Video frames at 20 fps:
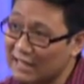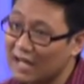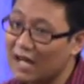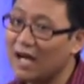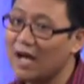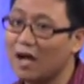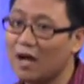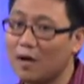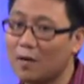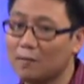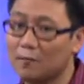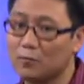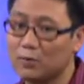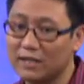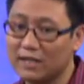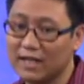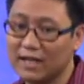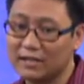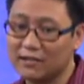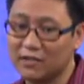Um, we
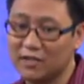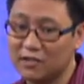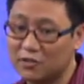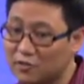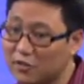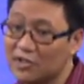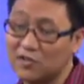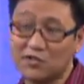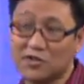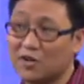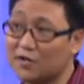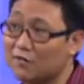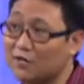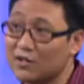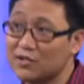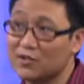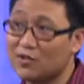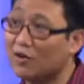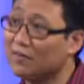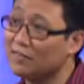can increase
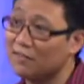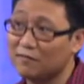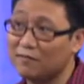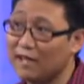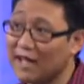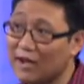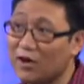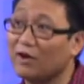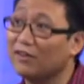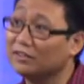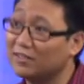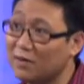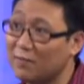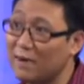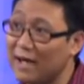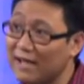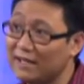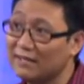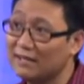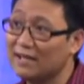servers on the fly on
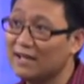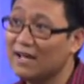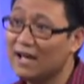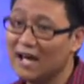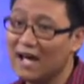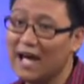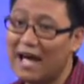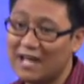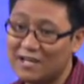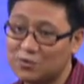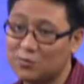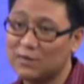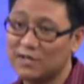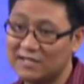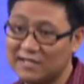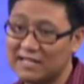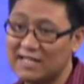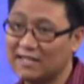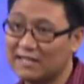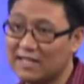demand uh, as we
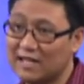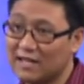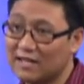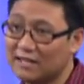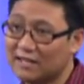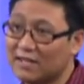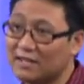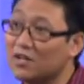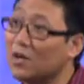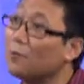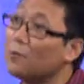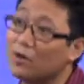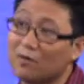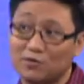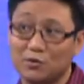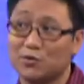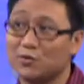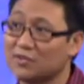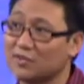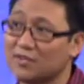see the, the number
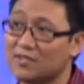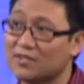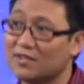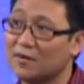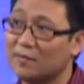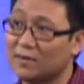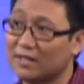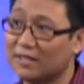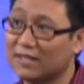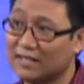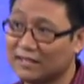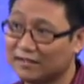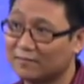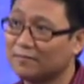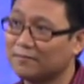of users coming in.